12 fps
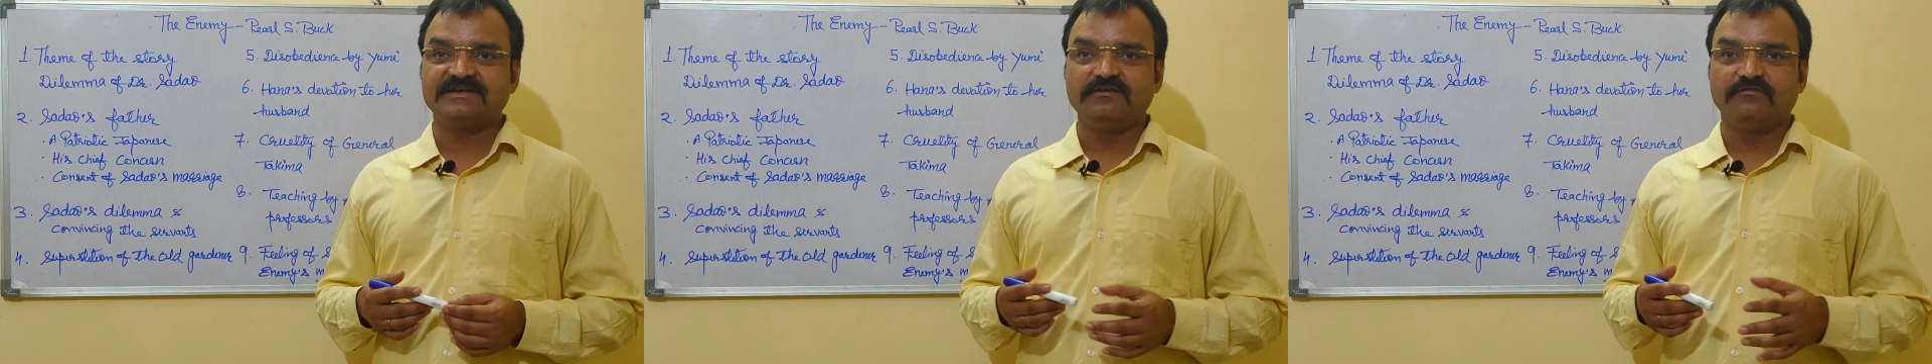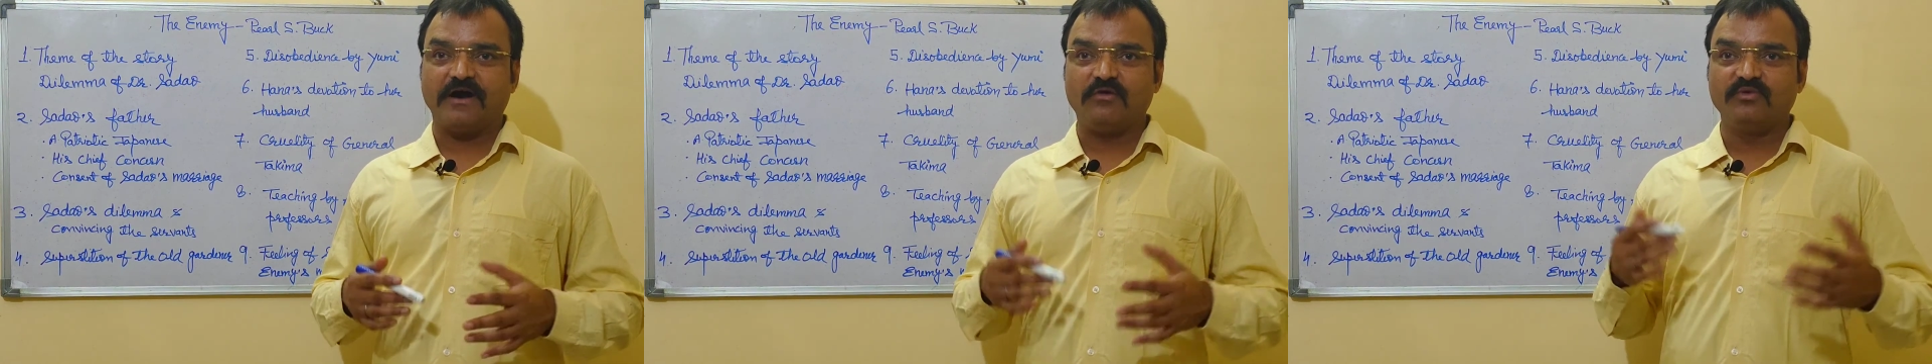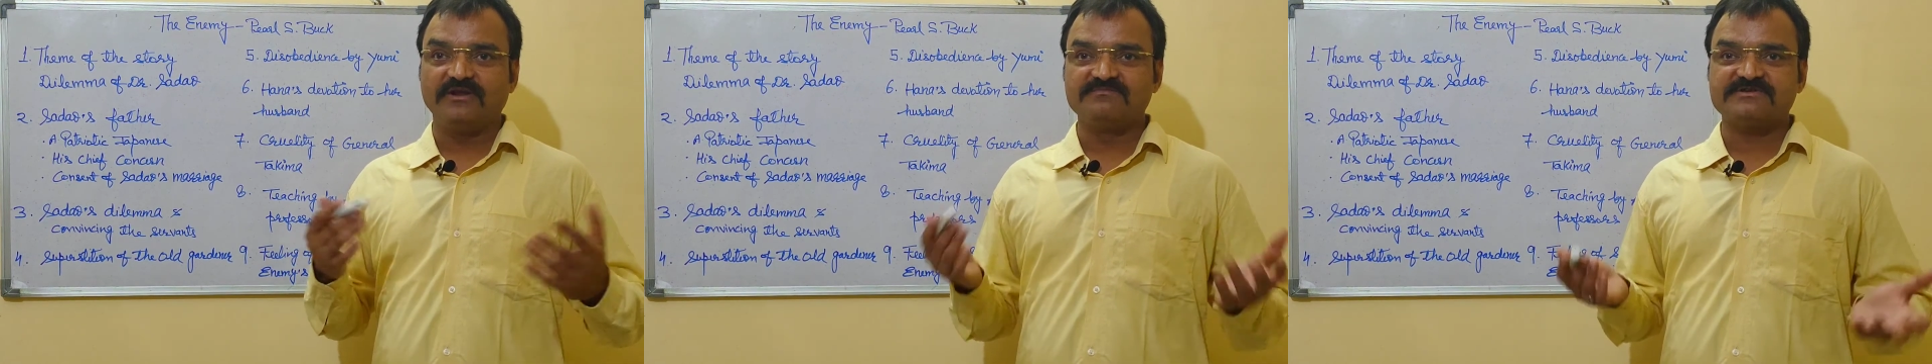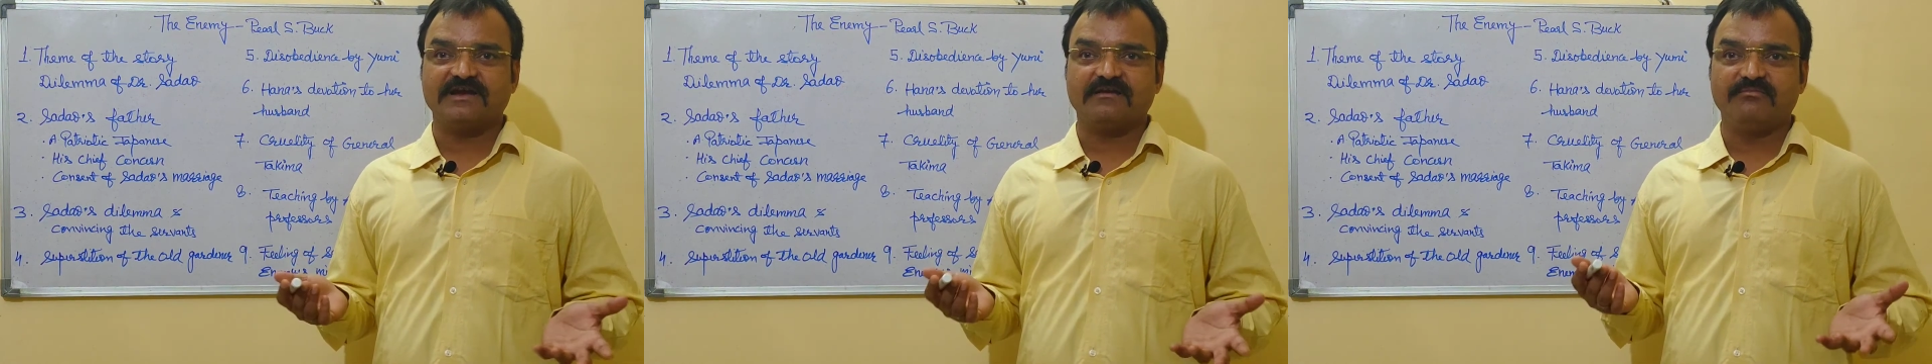he found
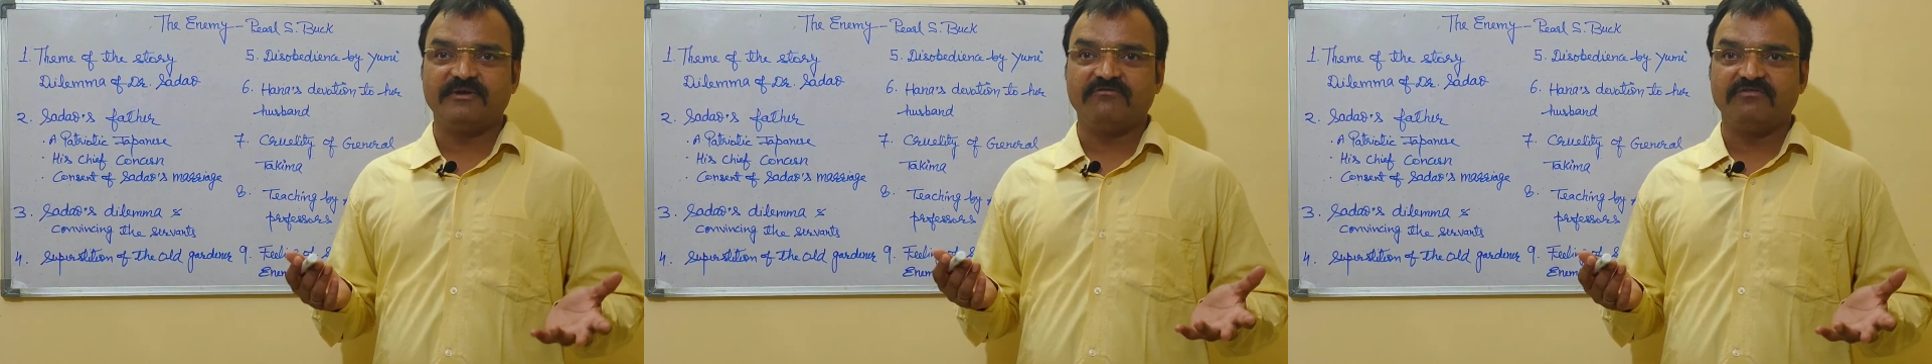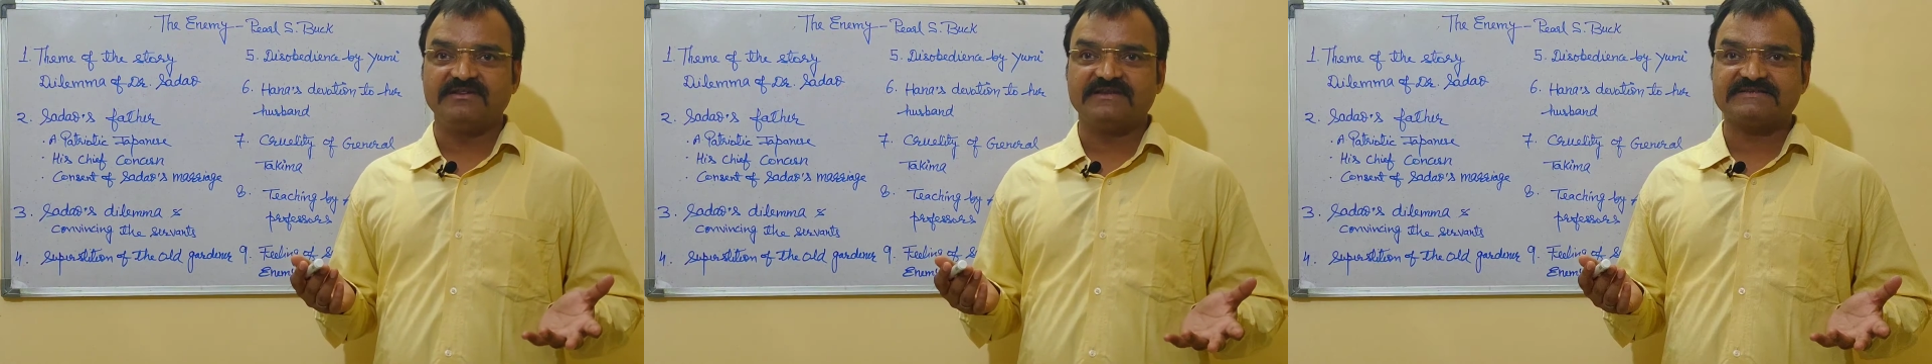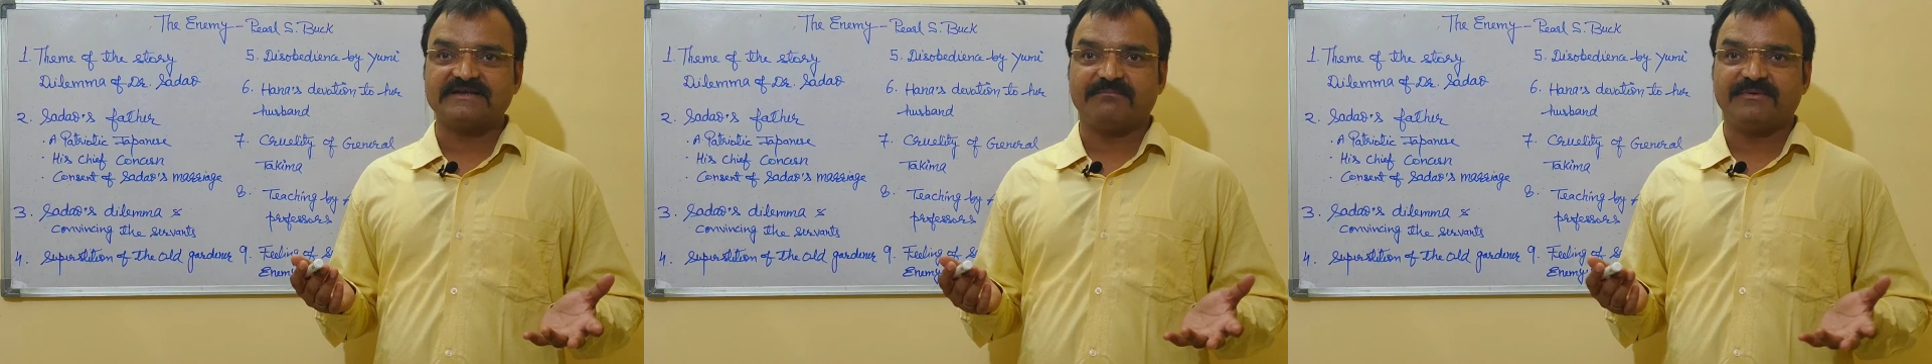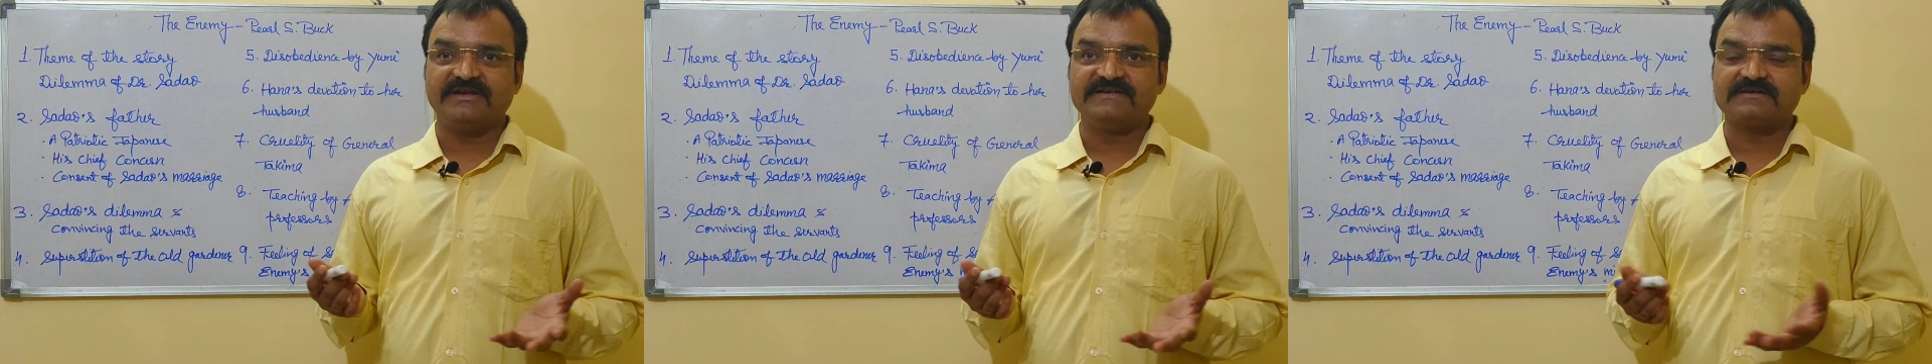himself between the
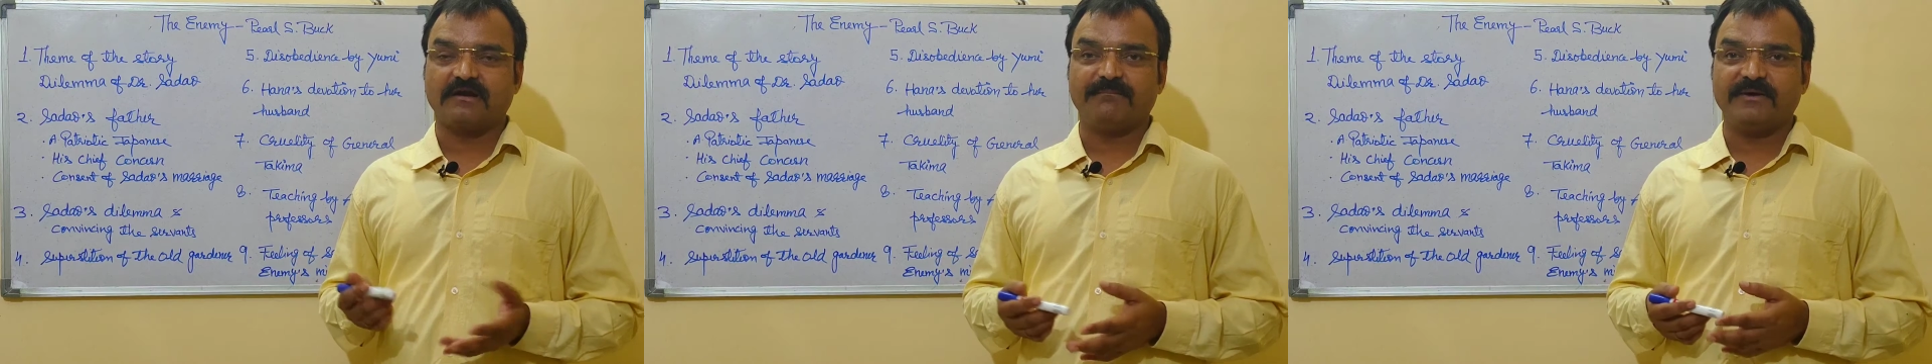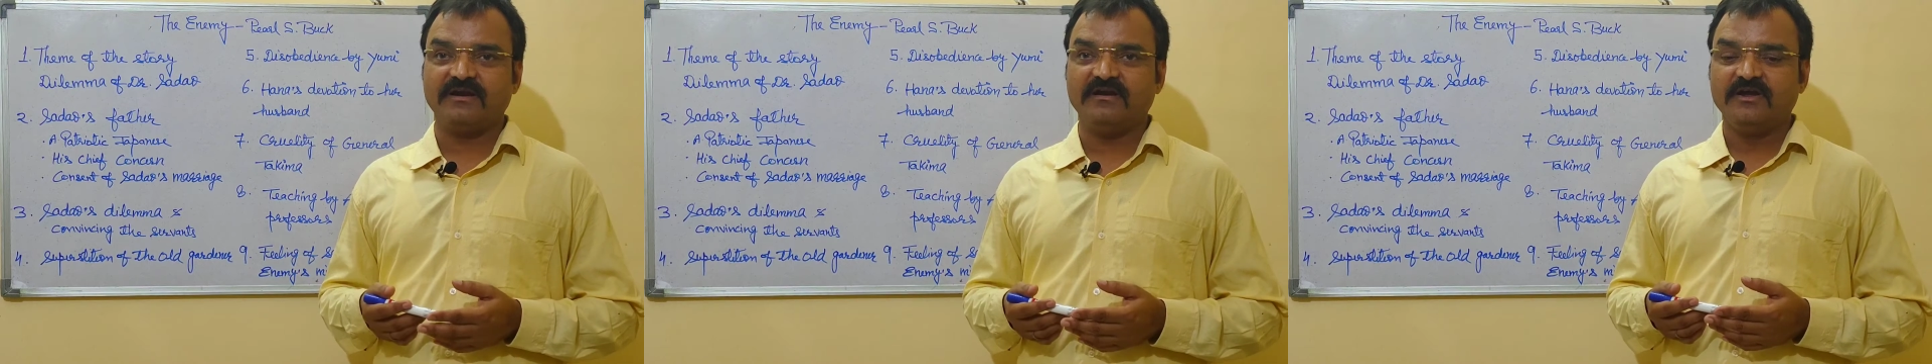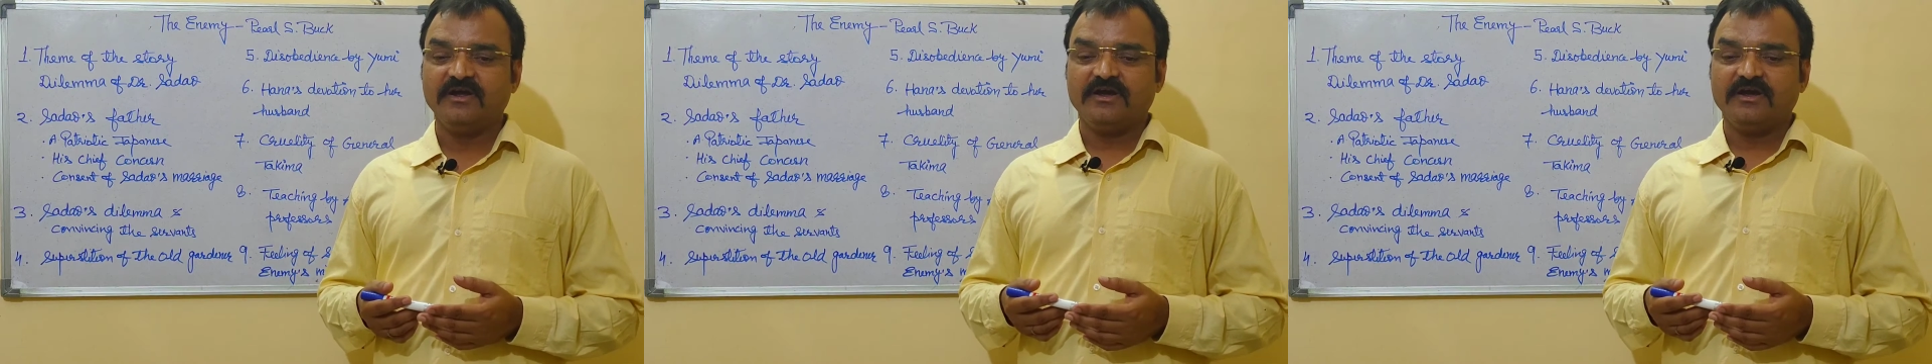Japanese couple.